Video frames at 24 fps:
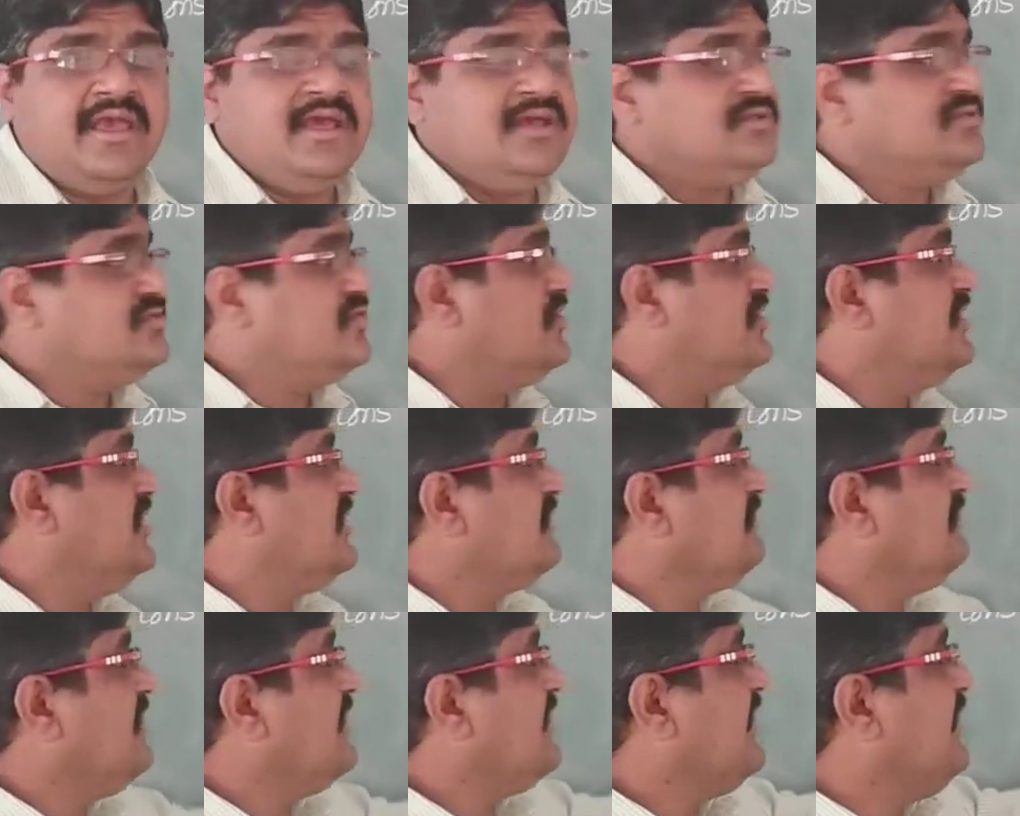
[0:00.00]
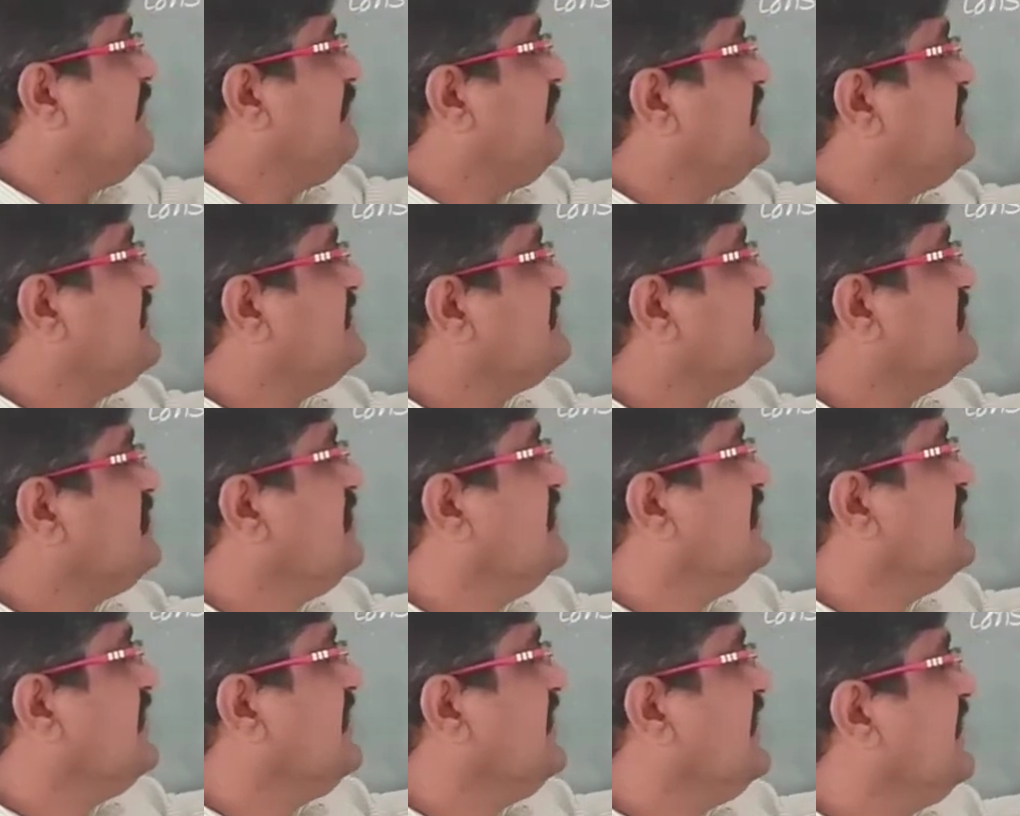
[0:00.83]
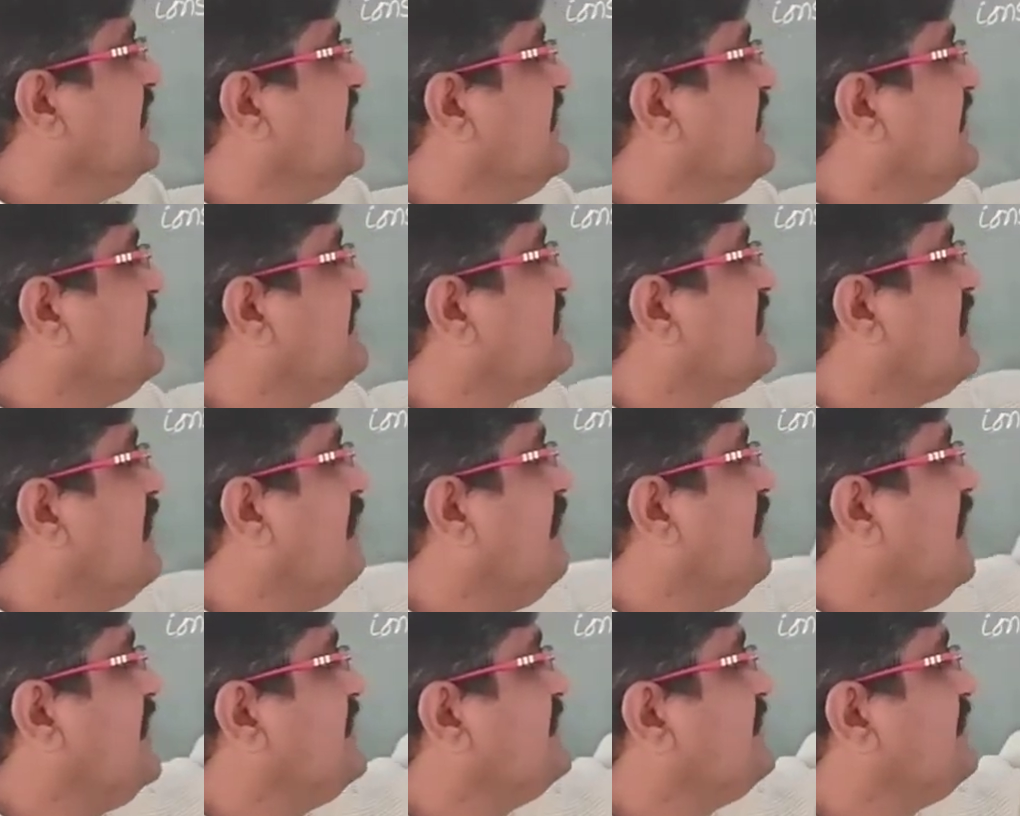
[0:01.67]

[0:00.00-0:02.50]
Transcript: So that what happens here, it is combines with